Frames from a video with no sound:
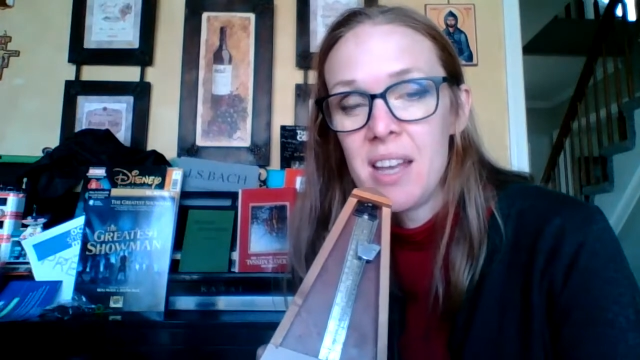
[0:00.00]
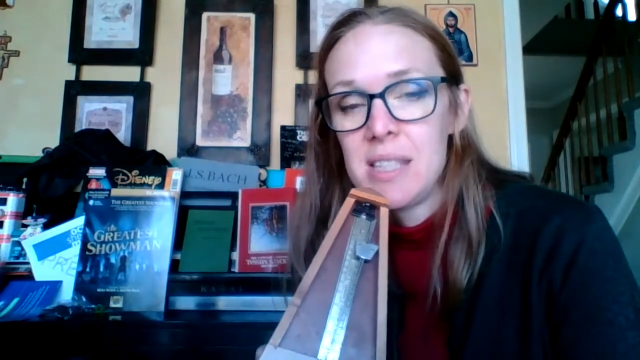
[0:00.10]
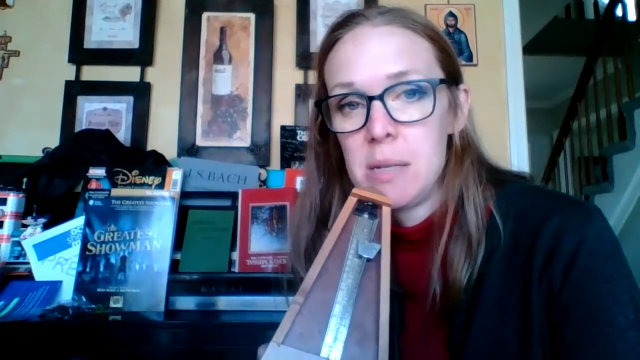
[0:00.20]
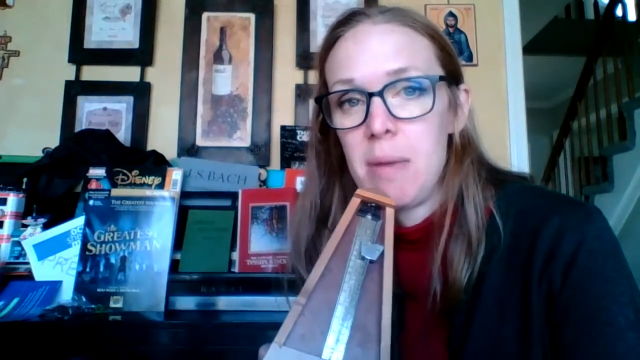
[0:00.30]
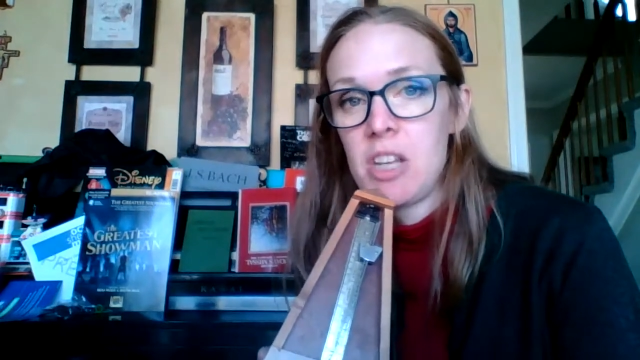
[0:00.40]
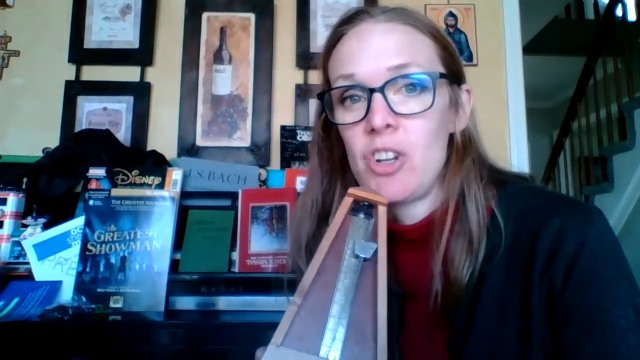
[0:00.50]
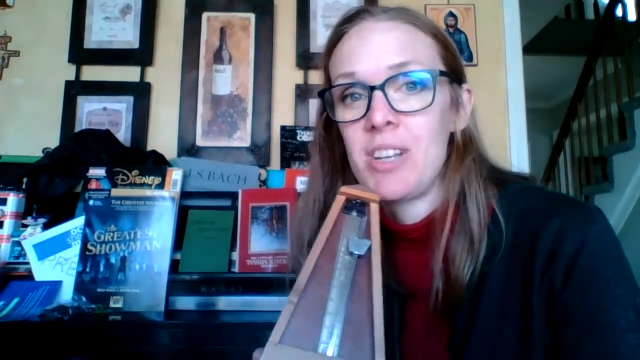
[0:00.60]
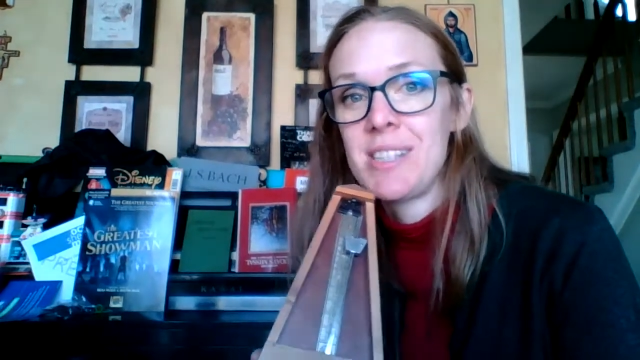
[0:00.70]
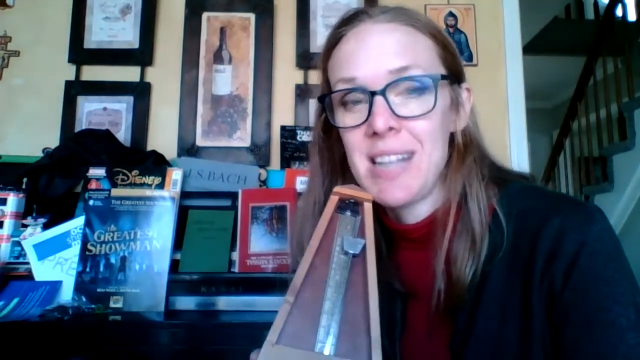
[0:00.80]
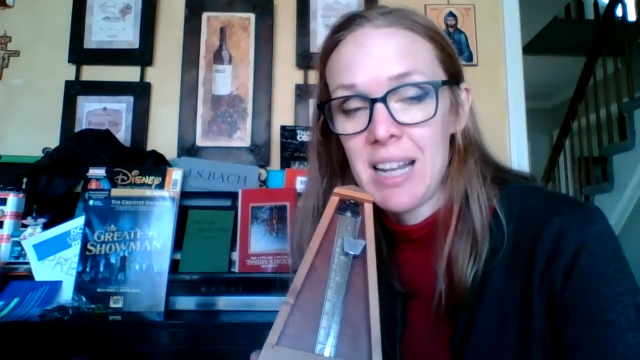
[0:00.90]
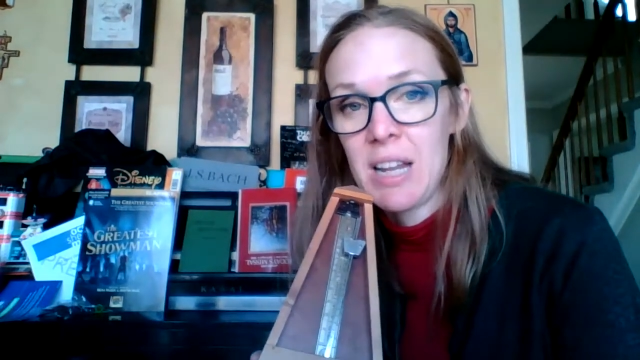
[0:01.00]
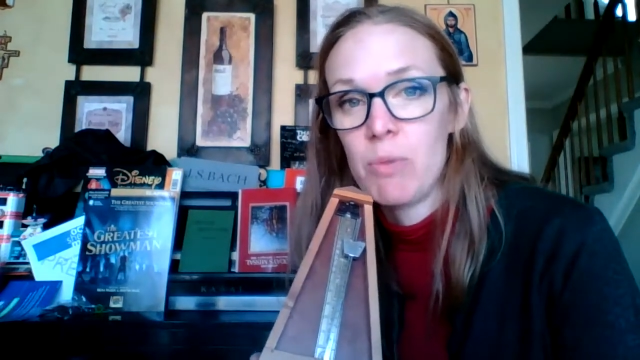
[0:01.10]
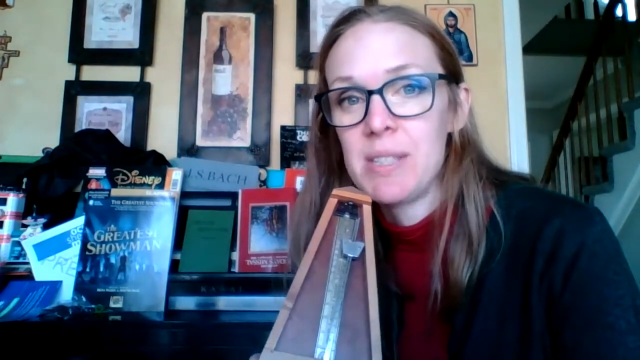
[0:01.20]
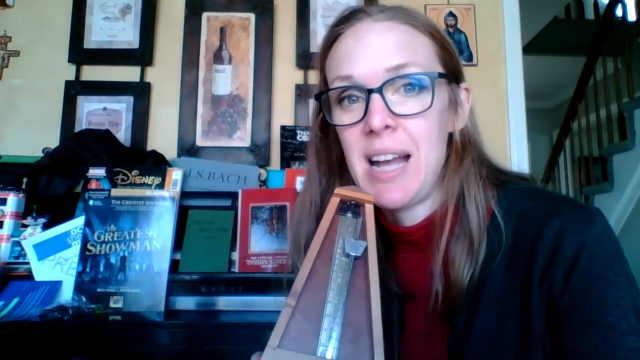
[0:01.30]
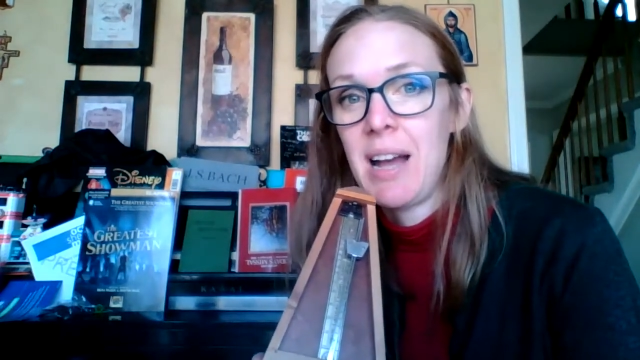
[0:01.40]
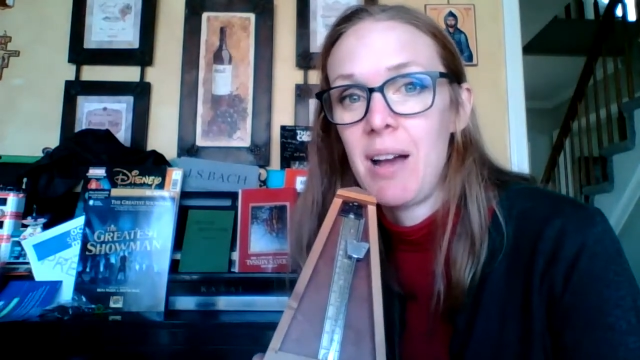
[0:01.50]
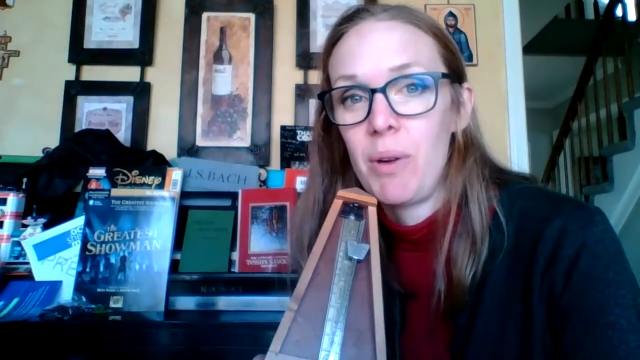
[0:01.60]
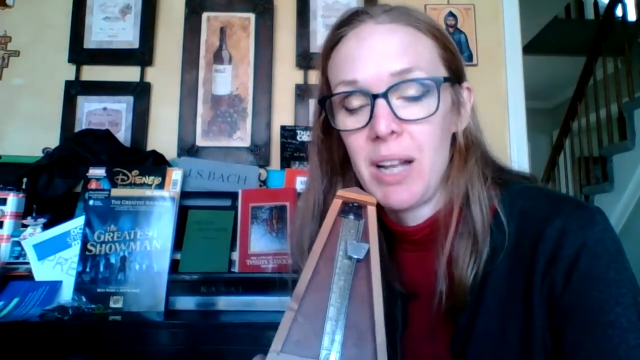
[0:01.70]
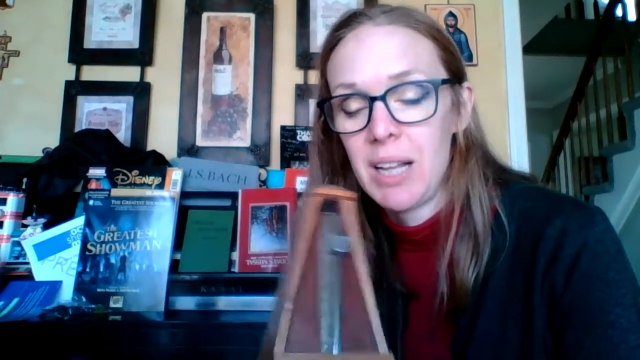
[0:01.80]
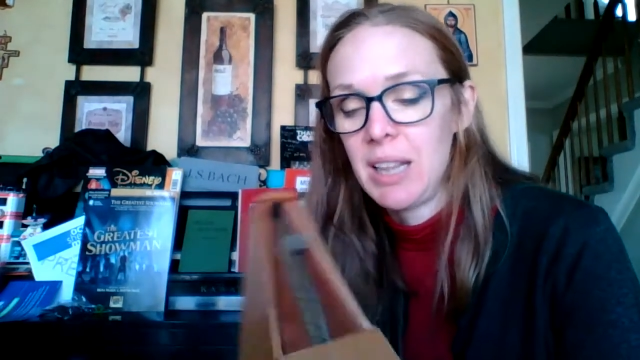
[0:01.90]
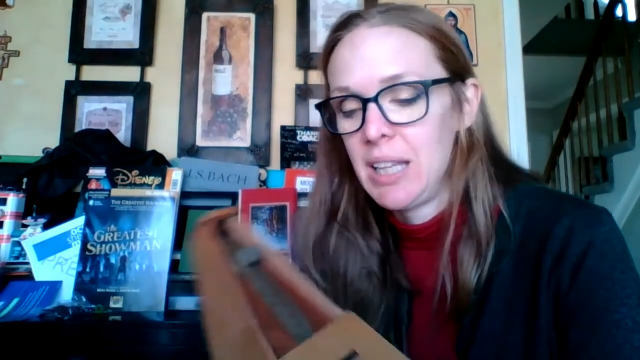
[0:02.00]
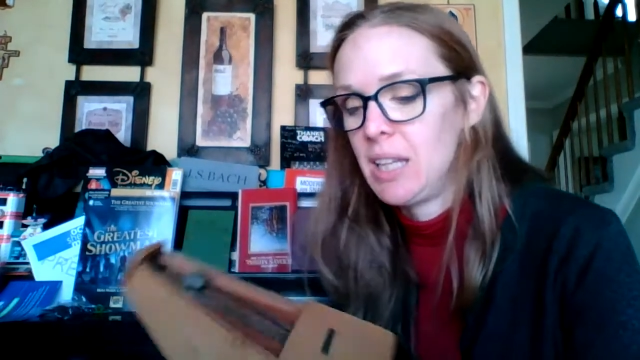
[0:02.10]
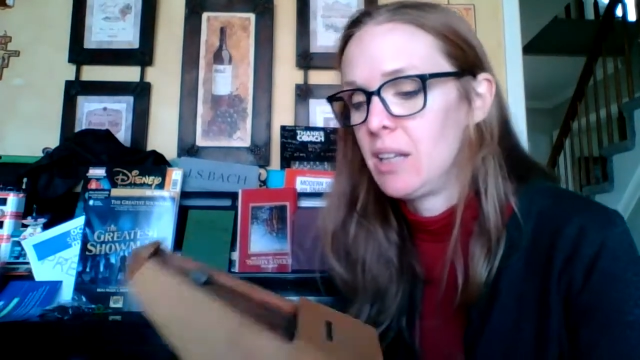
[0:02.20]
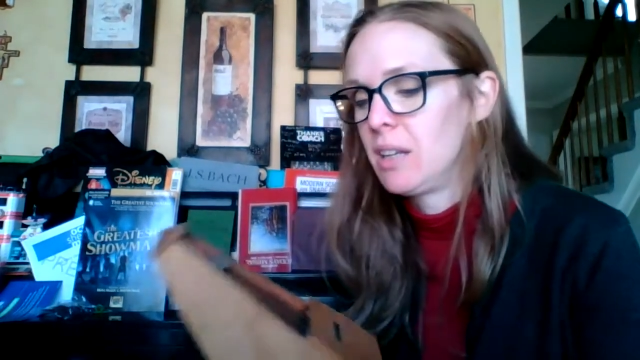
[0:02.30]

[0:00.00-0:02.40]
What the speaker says: to make sure his technique was down and clean.